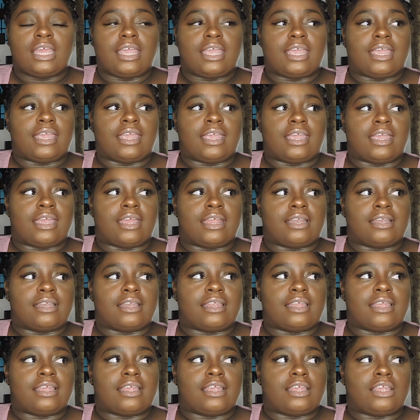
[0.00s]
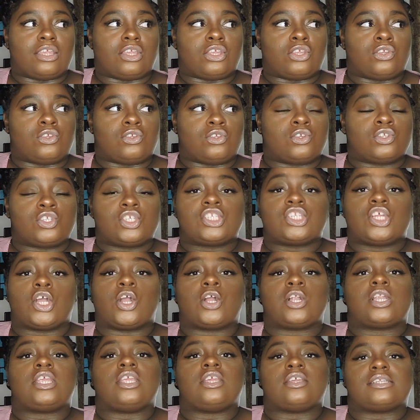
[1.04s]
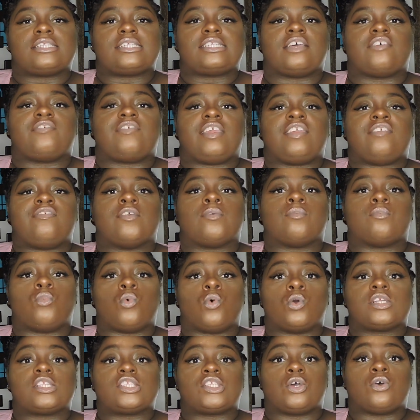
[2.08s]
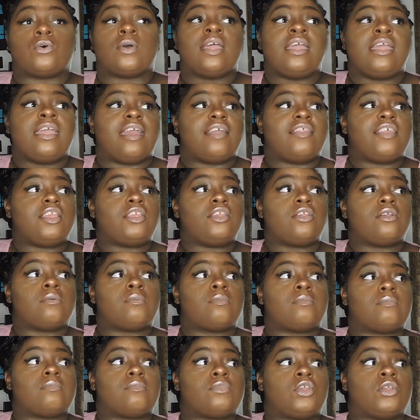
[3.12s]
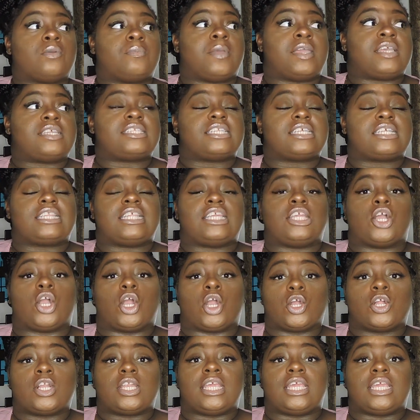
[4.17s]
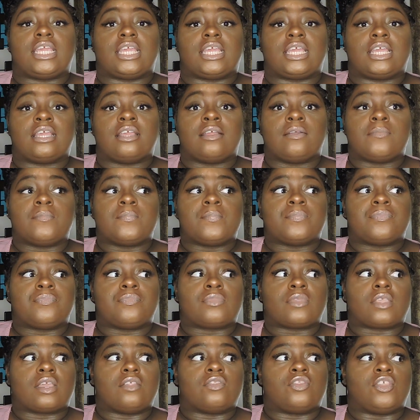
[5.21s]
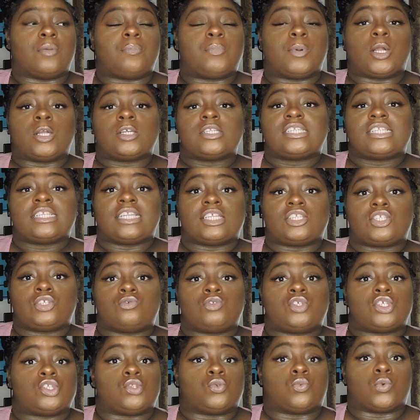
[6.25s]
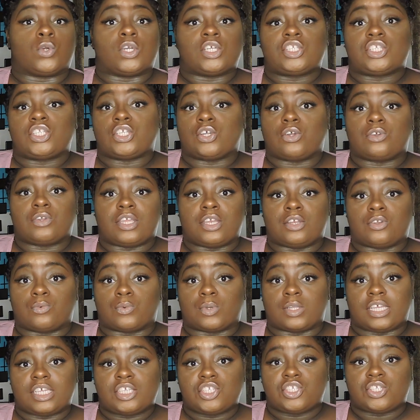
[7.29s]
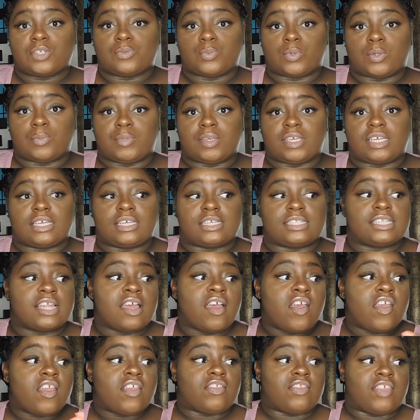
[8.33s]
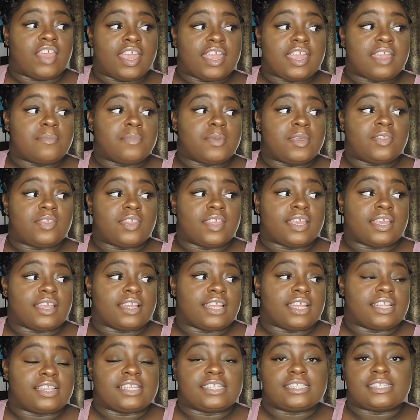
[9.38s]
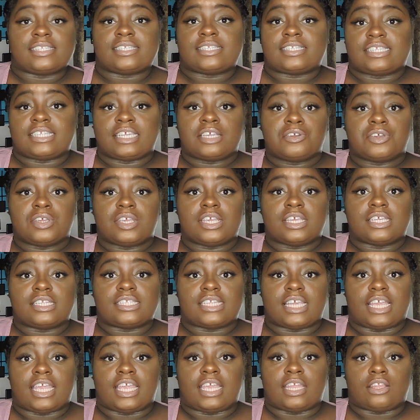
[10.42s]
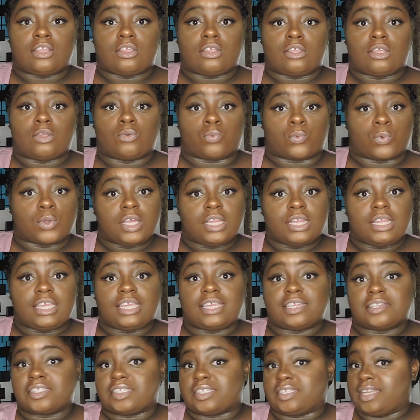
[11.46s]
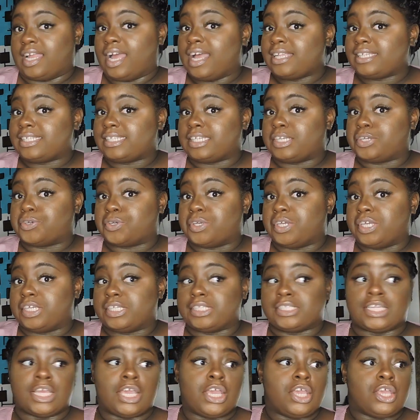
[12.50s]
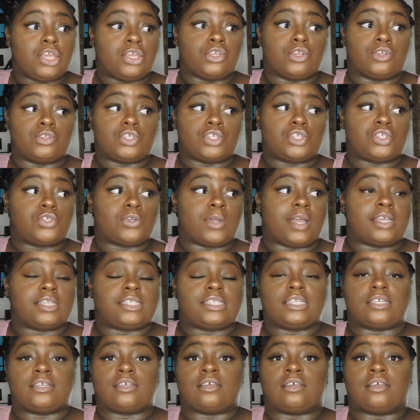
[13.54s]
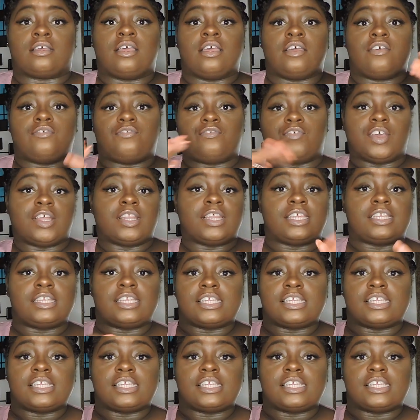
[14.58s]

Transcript: and you're just hurting yourself even more so. And then you're basically hurting the person that you just rushed to go get in a relationship with, because they could be thinking that this is serious and really it's not serious. You're just trying to fill in